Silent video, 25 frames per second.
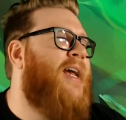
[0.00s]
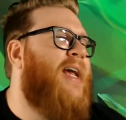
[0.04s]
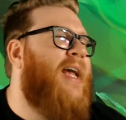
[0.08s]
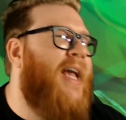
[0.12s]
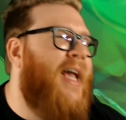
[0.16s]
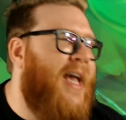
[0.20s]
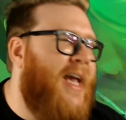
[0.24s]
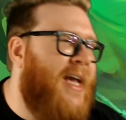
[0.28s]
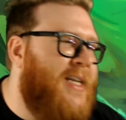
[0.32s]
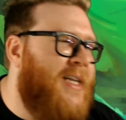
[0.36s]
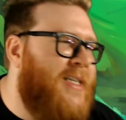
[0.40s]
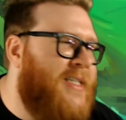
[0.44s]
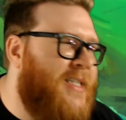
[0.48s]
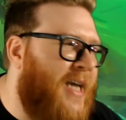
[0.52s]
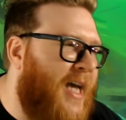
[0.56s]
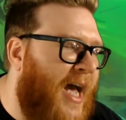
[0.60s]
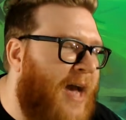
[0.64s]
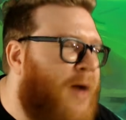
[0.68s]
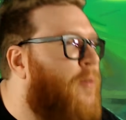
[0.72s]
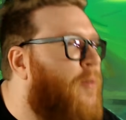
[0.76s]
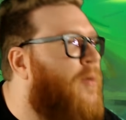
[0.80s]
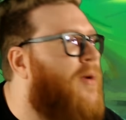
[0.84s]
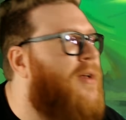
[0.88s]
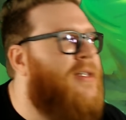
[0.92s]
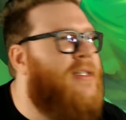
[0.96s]
And uh,
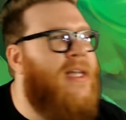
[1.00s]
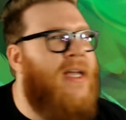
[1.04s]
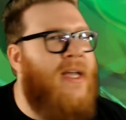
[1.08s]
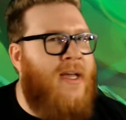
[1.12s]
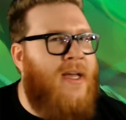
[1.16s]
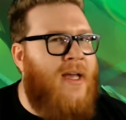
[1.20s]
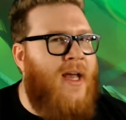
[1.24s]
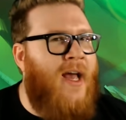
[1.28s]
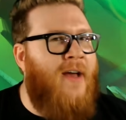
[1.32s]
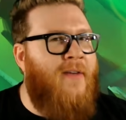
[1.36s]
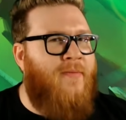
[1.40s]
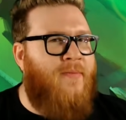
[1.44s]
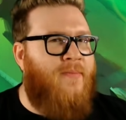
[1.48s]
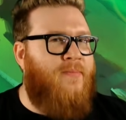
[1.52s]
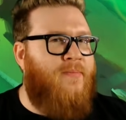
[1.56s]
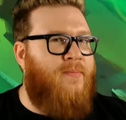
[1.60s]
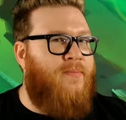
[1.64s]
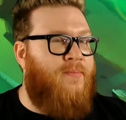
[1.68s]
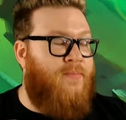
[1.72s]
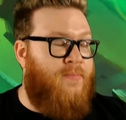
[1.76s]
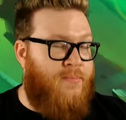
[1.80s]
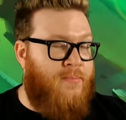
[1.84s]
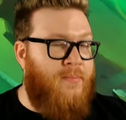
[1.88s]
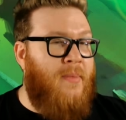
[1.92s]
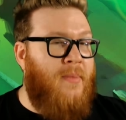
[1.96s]
I will say, I've
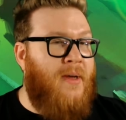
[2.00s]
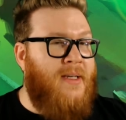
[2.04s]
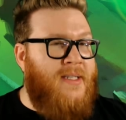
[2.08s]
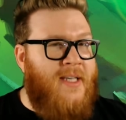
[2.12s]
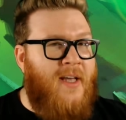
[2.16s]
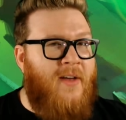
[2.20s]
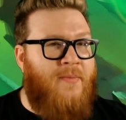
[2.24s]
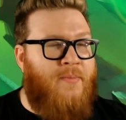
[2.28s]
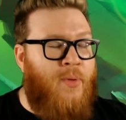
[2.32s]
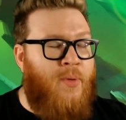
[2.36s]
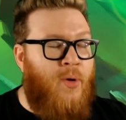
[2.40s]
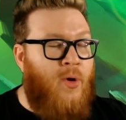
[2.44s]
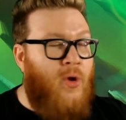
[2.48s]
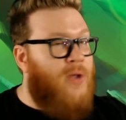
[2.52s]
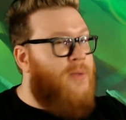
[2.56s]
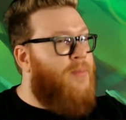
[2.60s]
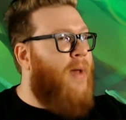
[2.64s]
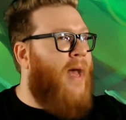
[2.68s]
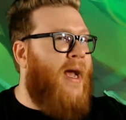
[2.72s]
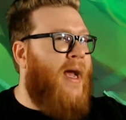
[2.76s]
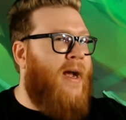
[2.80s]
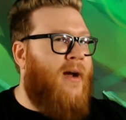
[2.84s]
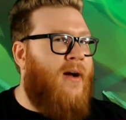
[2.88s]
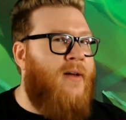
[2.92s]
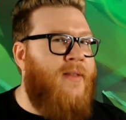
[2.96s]
myself pulled
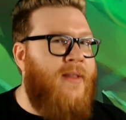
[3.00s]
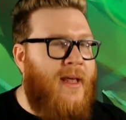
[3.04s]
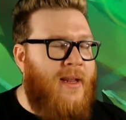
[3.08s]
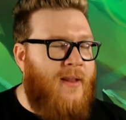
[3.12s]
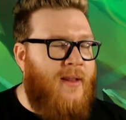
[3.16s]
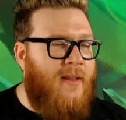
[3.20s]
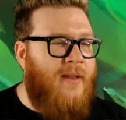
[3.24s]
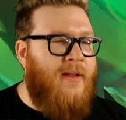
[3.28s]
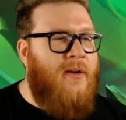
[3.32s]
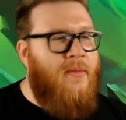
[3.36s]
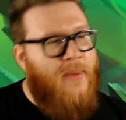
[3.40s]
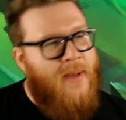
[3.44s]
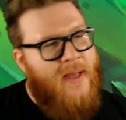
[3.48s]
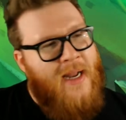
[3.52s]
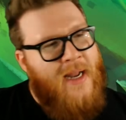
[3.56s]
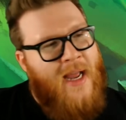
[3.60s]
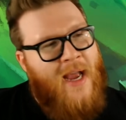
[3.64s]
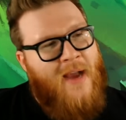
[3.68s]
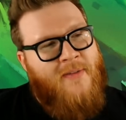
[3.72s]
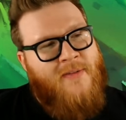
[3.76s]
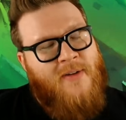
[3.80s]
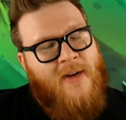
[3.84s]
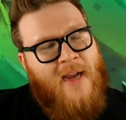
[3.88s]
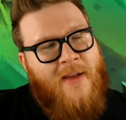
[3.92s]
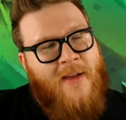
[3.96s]
back on that a little bit
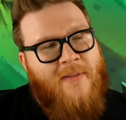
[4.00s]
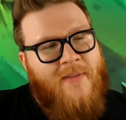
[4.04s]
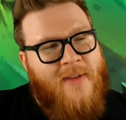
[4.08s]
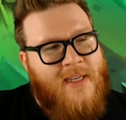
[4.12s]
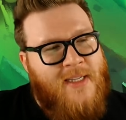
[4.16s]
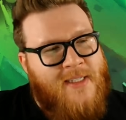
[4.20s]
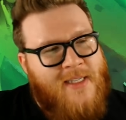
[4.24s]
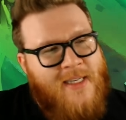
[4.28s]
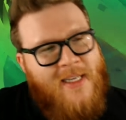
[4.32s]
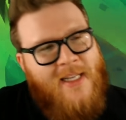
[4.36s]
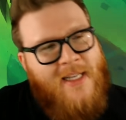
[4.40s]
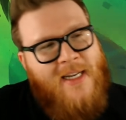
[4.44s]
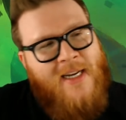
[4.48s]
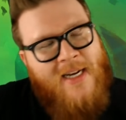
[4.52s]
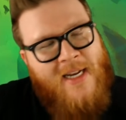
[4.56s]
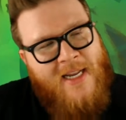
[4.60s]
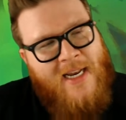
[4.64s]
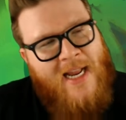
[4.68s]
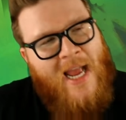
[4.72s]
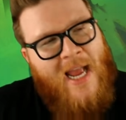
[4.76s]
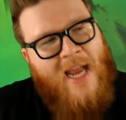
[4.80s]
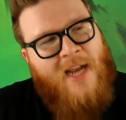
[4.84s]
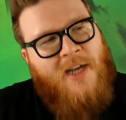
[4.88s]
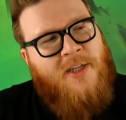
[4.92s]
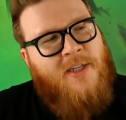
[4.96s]
after having seen it
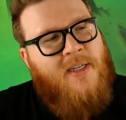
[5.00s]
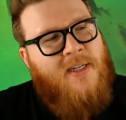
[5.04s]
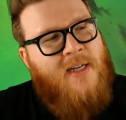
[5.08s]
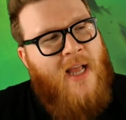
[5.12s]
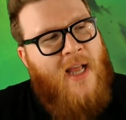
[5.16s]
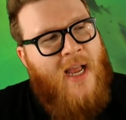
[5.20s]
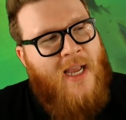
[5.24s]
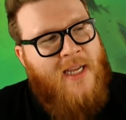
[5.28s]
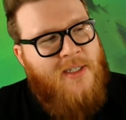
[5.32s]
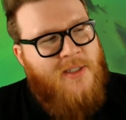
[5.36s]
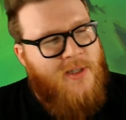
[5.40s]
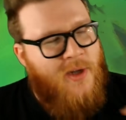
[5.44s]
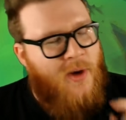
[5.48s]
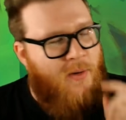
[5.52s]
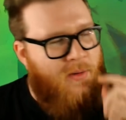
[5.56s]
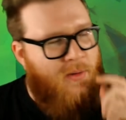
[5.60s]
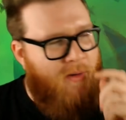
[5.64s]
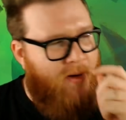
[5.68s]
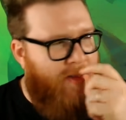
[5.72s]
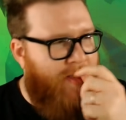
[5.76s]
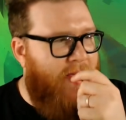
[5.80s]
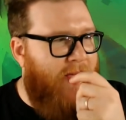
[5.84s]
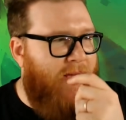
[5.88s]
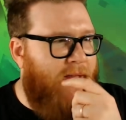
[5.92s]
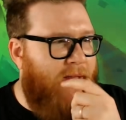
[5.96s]
in action. I don't
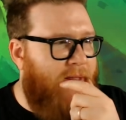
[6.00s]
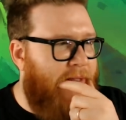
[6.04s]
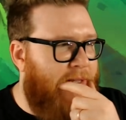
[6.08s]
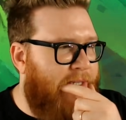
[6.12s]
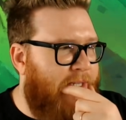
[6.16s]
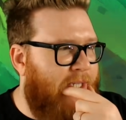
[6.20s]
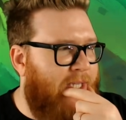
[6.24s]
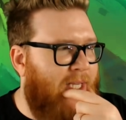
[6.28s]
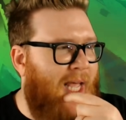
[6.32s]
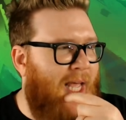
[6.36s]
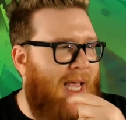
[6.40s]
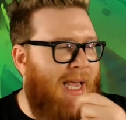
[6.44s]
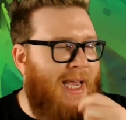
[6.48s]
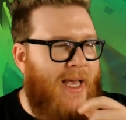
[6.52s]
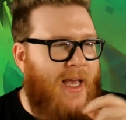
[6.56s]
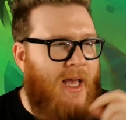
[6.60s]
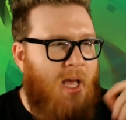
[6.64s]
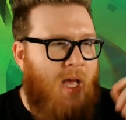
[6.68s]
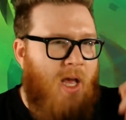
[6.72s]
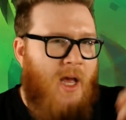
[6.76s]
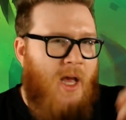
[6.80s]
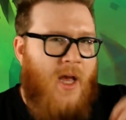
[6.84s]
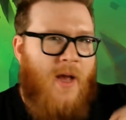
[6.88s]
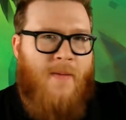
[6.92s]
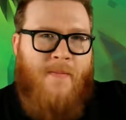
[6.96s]
think this is like
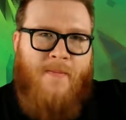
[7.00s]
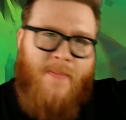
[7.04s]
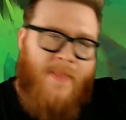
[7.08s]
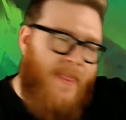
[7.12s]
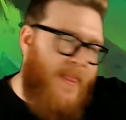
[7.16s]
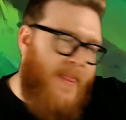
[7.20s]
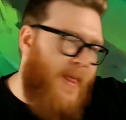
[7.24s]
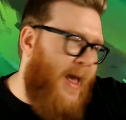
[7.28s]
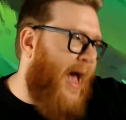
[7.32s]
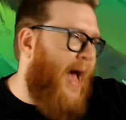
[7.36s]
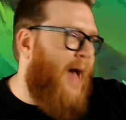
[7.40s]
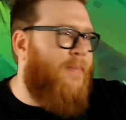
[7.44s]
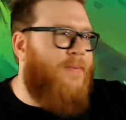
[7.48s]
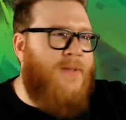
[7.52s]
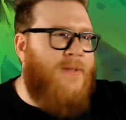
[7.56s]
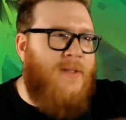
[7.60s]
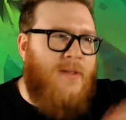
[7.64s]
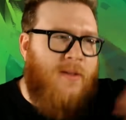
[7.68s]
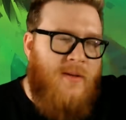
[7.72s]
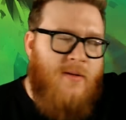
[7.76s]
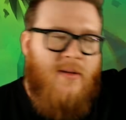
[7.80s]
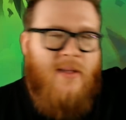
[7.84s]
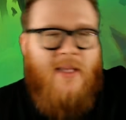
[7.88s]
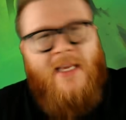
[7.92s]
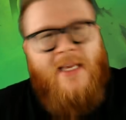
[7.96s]

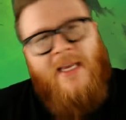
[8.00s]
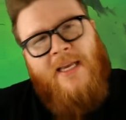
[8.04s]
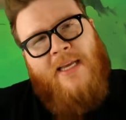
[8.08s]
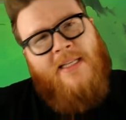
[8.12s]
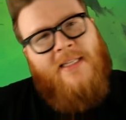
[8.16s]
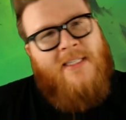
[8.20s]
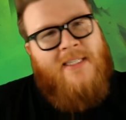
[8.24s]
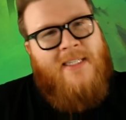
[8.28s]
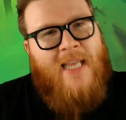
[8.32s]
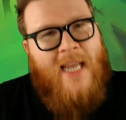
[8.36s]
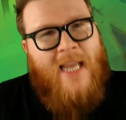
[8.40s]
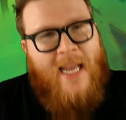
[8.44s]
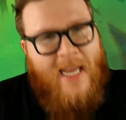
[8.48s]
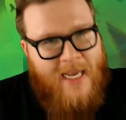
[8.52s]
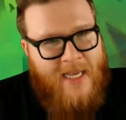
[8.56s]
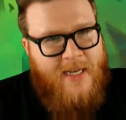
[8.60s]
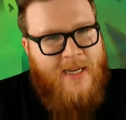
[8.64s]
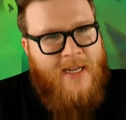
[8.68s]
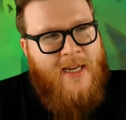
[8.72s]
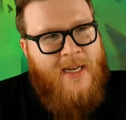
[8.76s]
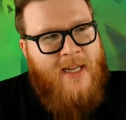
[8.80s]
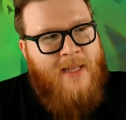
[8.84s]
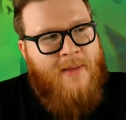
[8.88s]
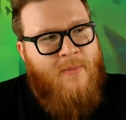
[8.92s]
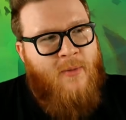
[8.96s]
absolutely insane
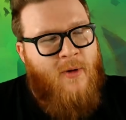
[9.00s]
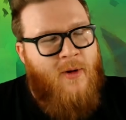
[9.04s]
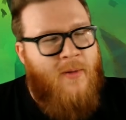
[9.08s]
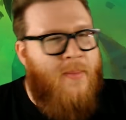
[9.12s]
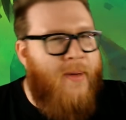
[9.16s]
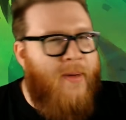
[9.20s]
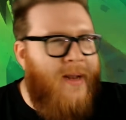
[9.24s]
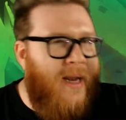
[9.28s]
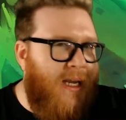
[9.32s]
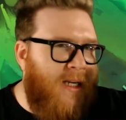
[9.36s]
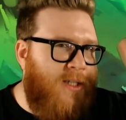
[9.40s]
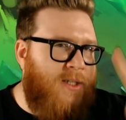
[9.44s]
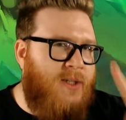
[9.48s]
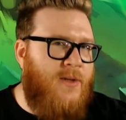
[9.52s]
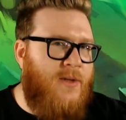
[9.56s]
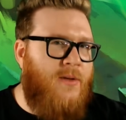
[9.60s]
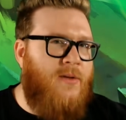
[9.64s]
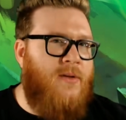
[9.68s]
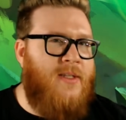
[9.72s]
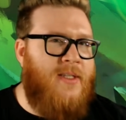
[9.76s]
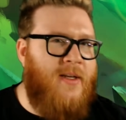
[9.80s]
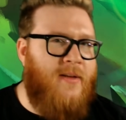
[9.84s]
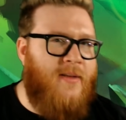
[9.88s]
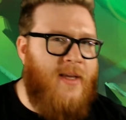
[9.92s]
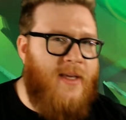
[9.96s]
anymore, but I
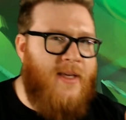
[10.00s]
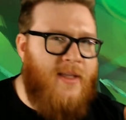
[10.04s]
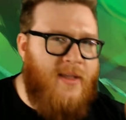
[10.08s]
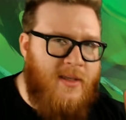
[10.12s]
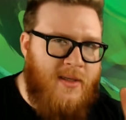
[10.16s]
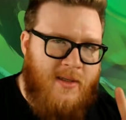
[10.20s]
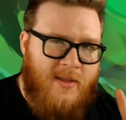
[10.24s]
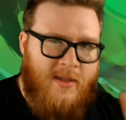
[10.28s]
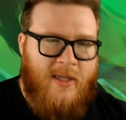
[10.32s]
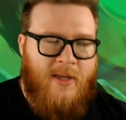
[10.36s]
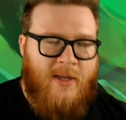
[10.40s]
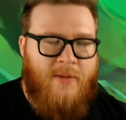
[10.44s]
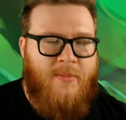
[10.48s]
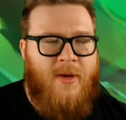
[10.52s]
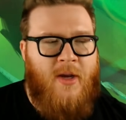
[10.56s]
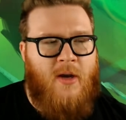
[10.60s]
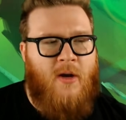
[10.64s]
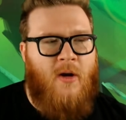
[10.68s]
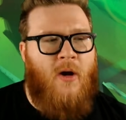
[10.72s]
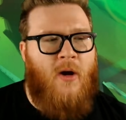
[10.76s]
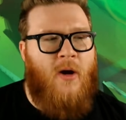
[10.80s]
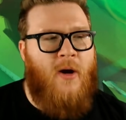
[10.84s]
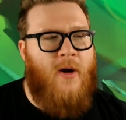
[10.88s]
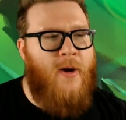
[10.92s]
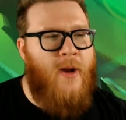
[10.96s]
do still think this is going to be a
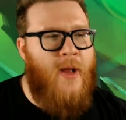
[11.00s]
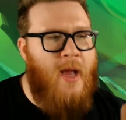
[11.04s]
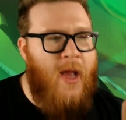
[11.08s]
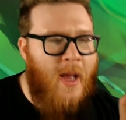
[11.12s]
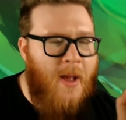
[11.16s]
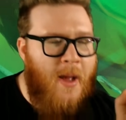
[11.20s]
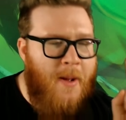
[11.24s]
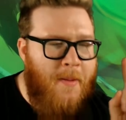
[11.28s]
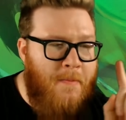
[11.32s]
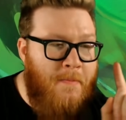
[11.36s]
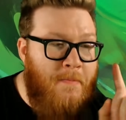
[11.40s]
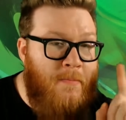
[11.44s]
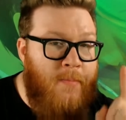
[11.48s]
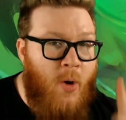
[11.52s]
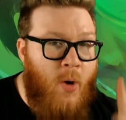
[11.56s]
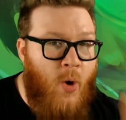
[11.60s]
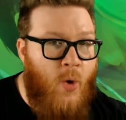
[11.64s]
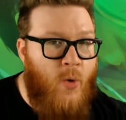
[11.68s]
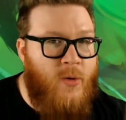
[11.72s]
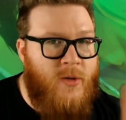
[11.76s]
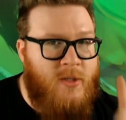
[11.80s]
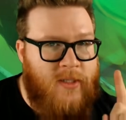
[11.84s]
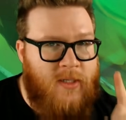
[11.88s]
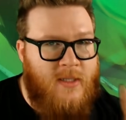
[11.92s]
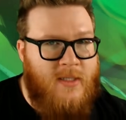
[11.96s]
card
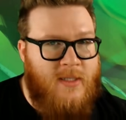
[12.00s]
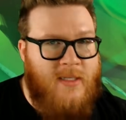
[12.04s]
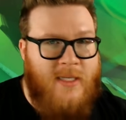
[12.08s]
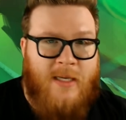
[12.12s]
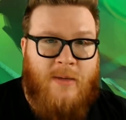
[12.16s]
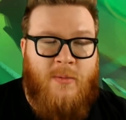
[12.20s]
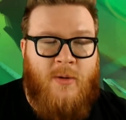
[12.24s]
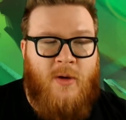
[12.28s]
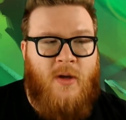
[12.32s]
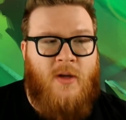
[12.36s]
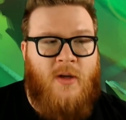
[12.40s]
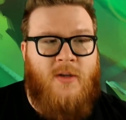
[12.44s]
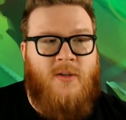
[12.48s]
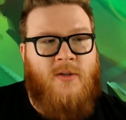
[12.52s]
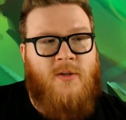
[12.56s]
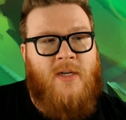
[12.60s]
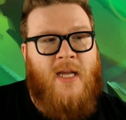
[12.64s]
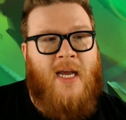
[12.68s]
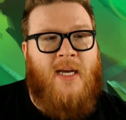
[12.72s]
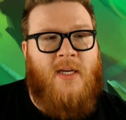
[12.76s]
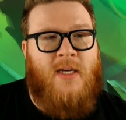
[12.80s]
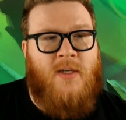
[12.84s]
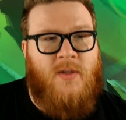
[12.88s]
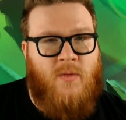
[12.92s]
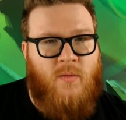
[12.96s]
most Demon Hunter
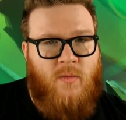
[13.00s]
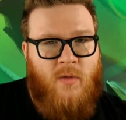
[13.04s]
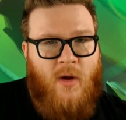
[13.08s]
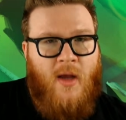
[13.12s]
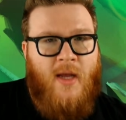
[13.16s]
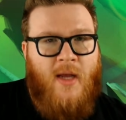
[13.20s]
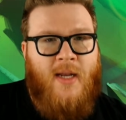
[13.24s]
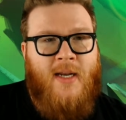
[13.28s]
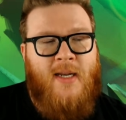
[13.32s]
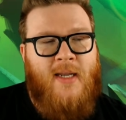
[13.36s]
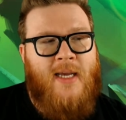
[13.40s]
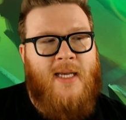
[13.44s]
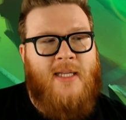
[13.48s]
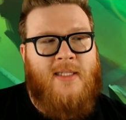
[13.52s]
decks run.